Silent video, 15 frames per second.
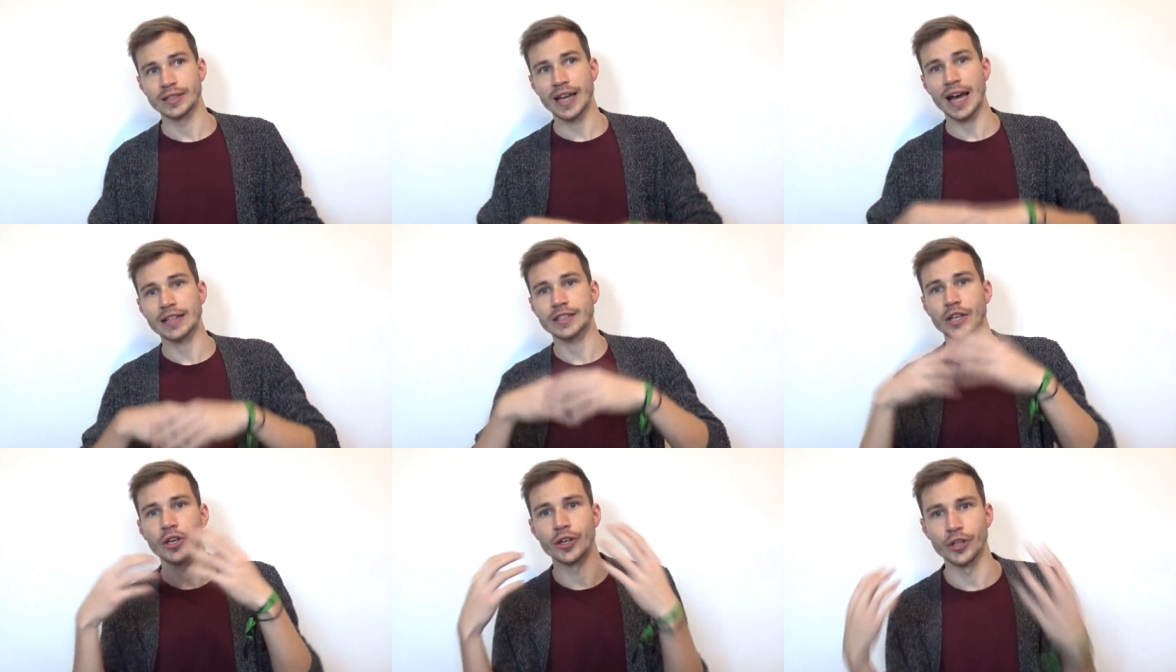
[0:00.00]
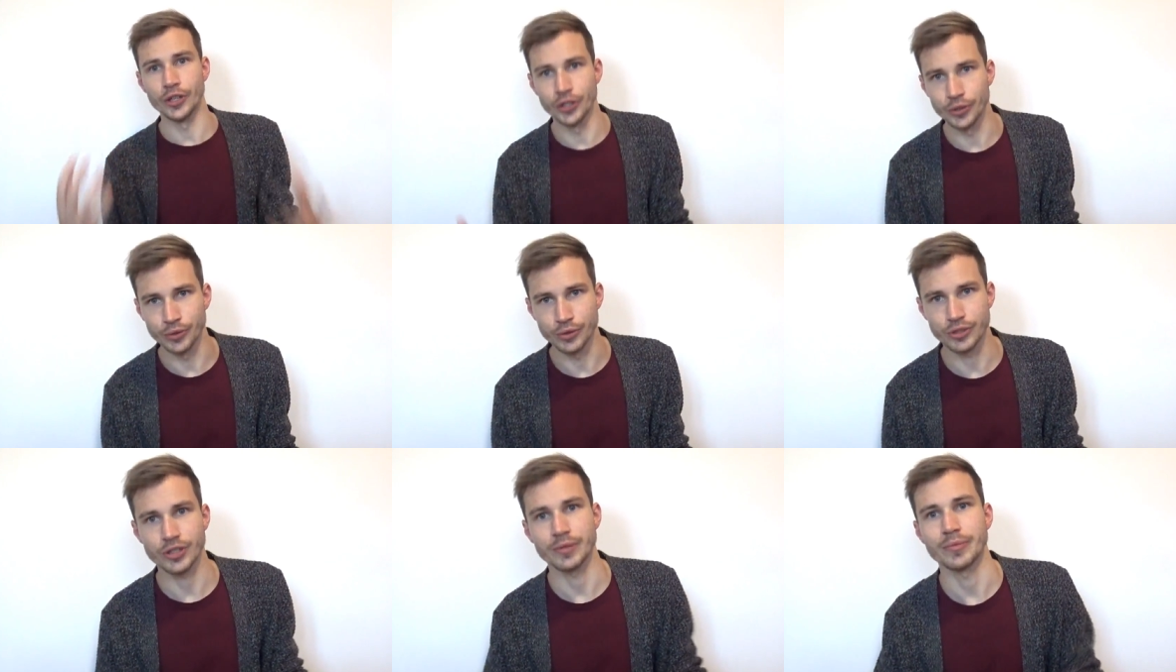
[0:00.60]
that
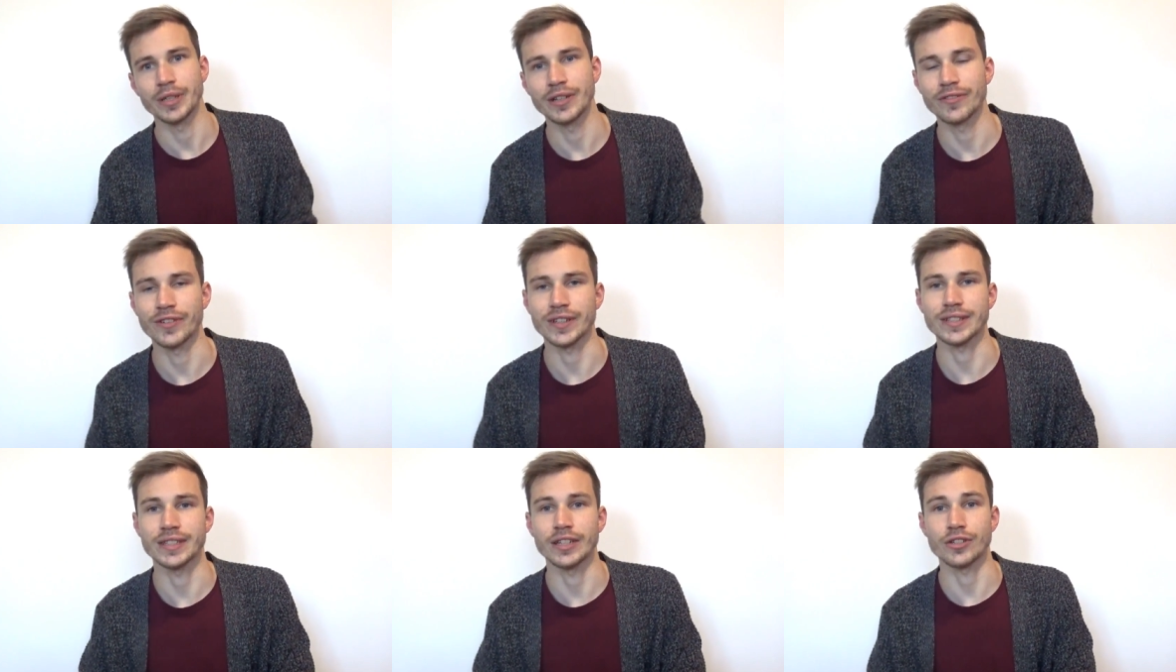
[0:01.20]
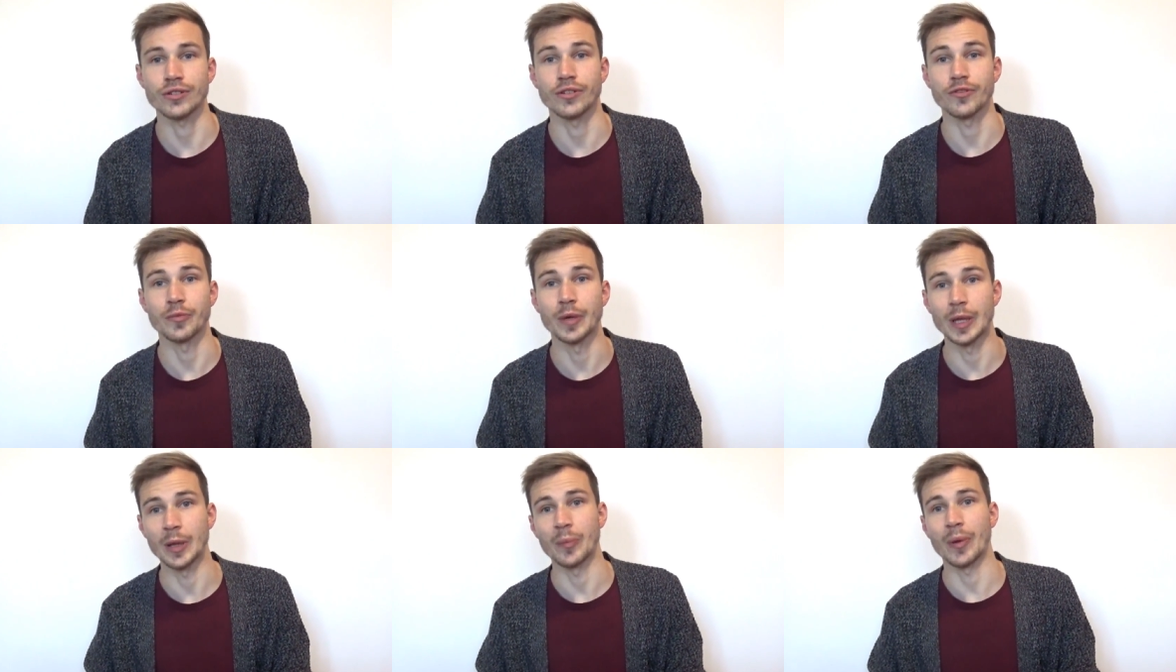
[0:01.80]
huge infestation of
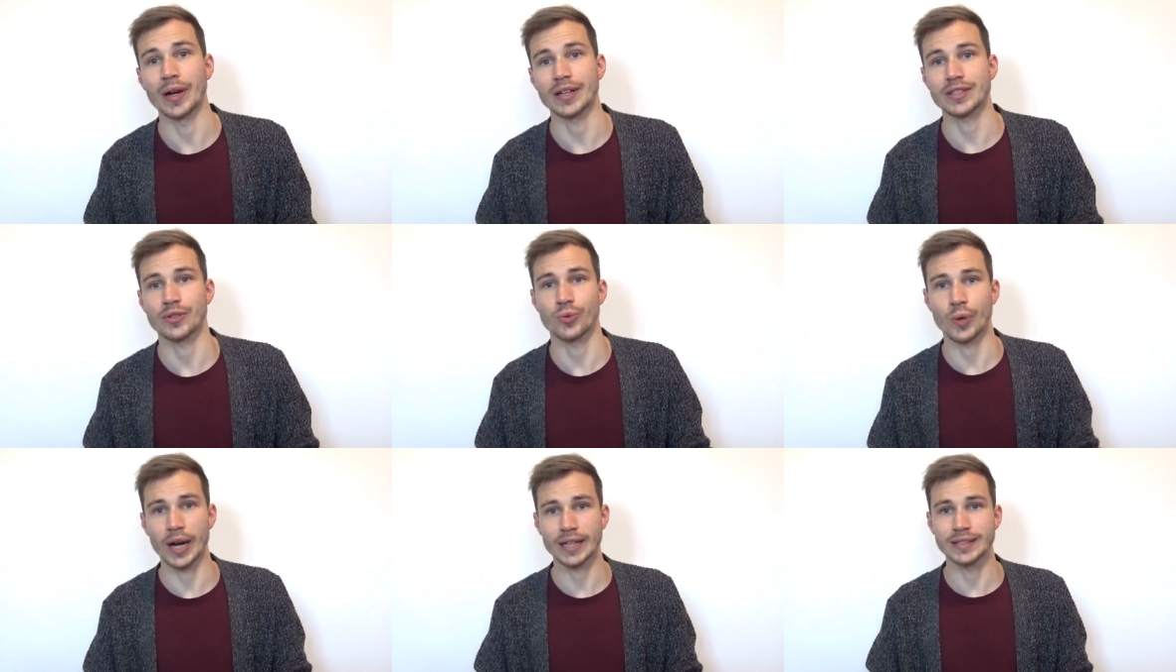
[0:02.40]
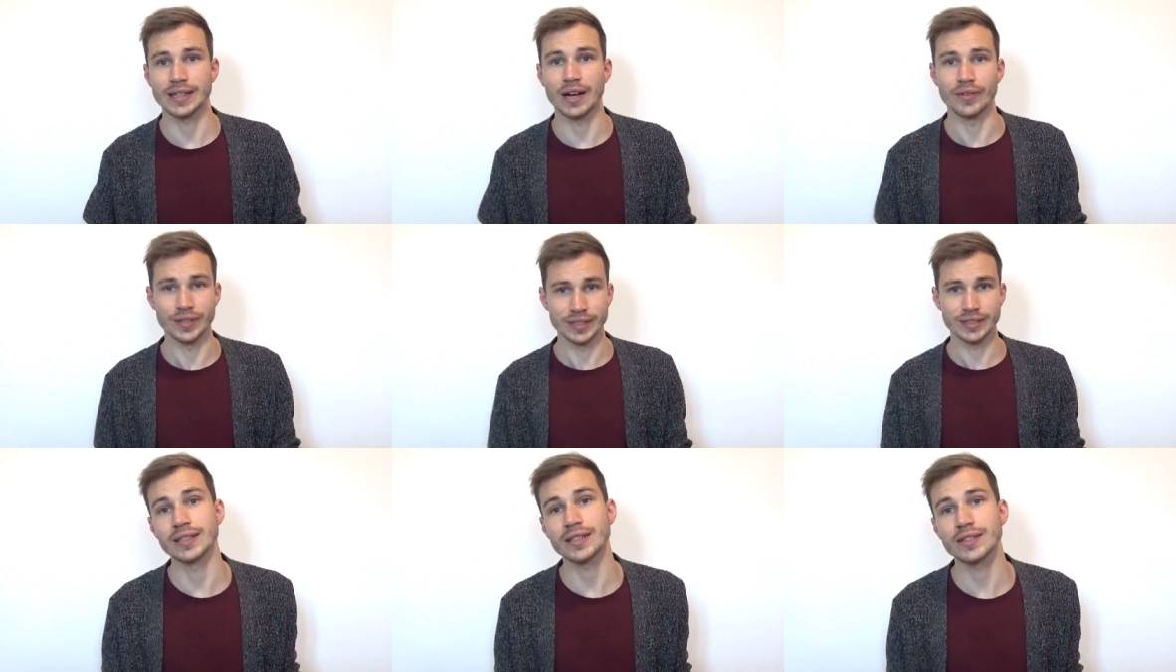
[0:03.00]
mealybugs right now
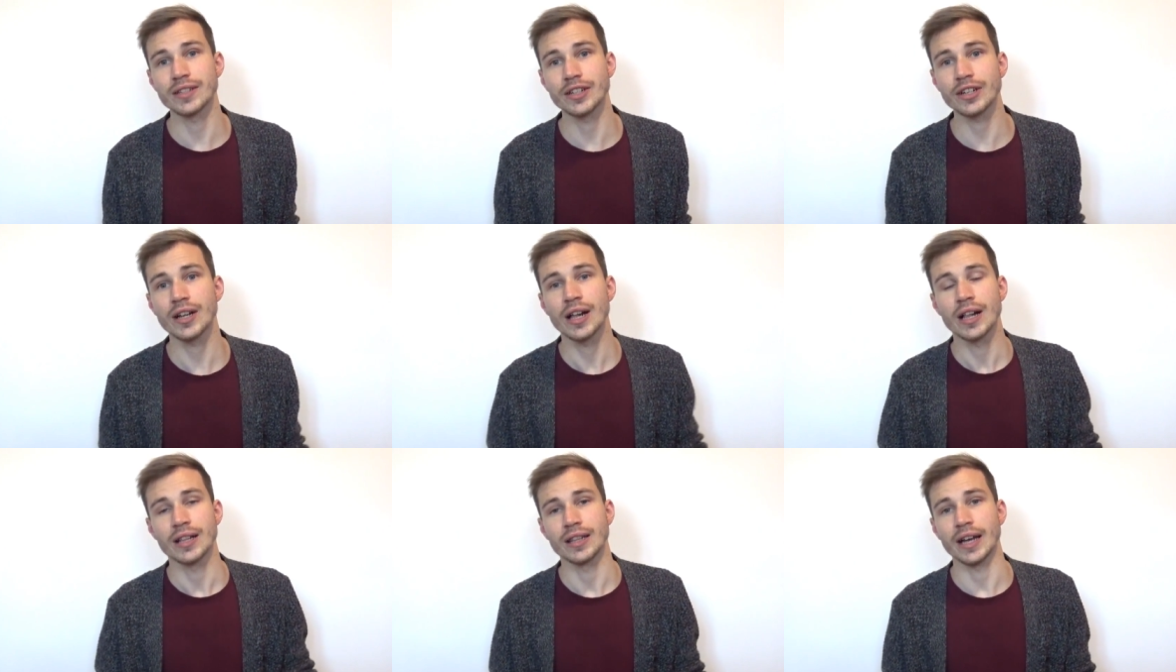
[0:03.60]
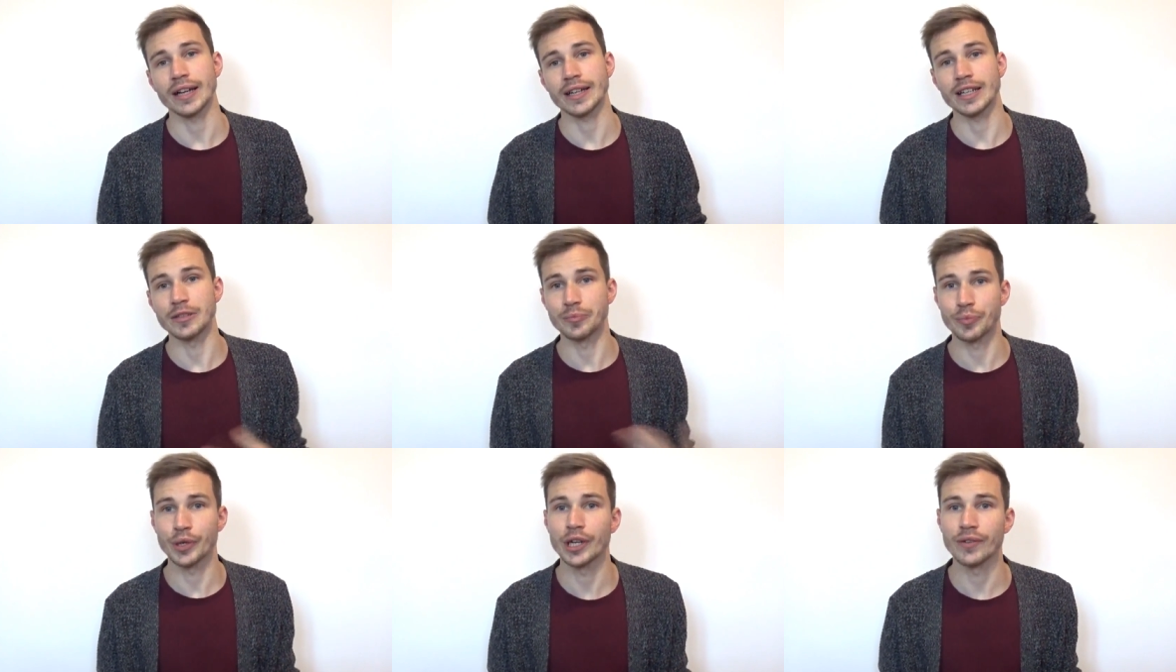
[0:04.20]
in this year like
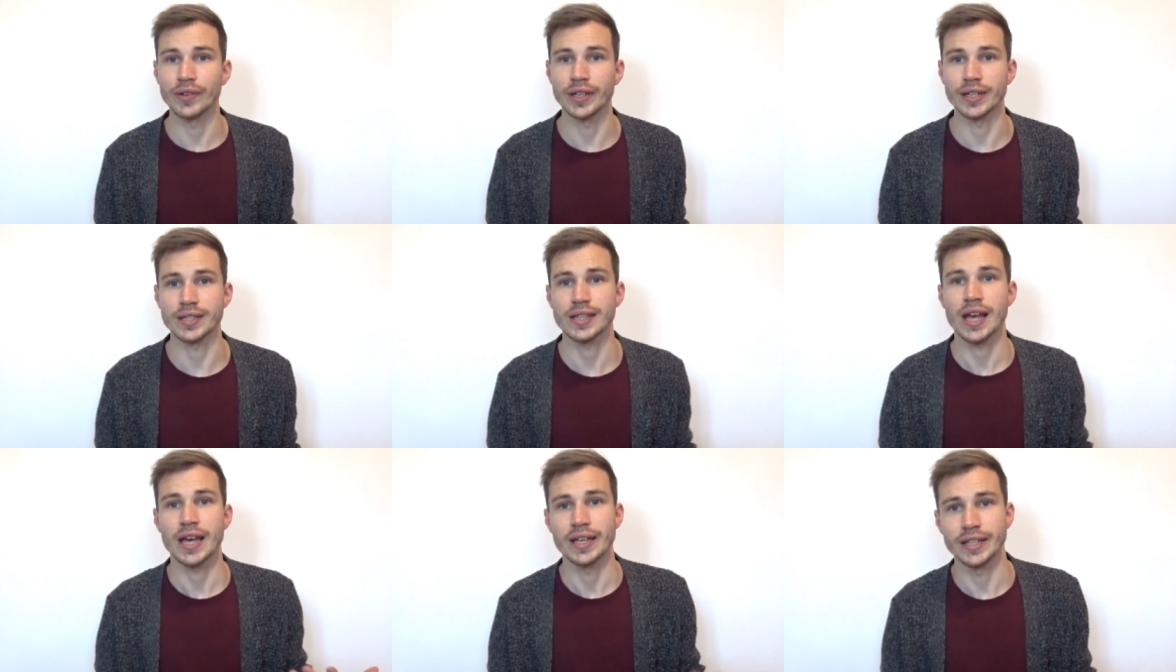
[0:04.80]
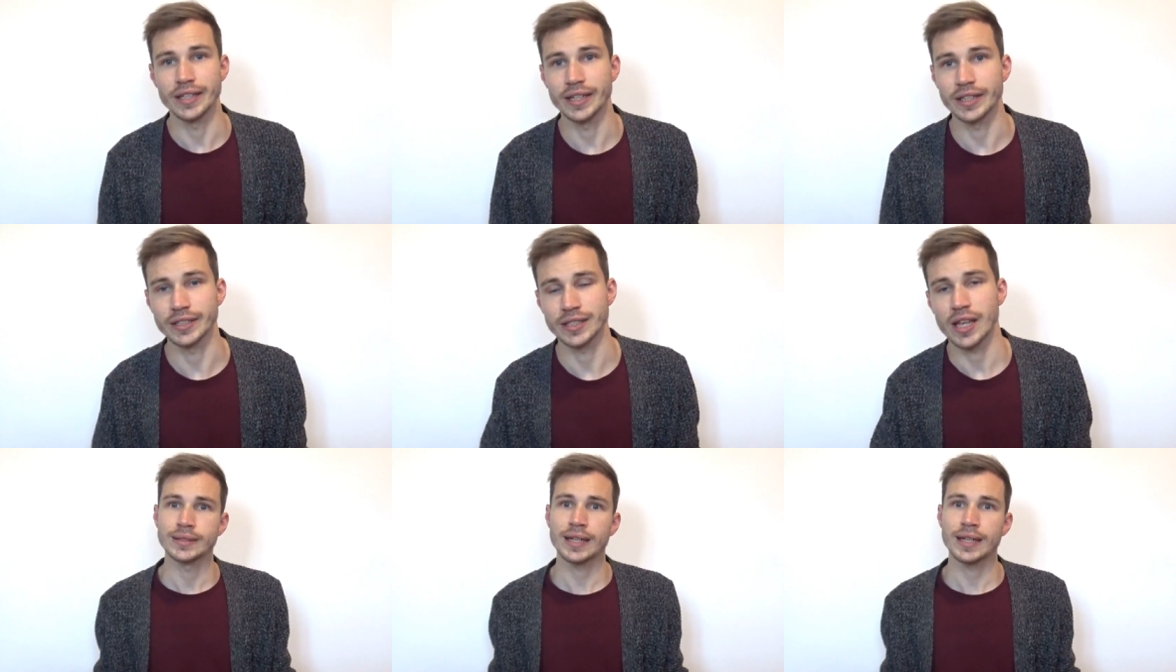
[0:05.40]
in previous years.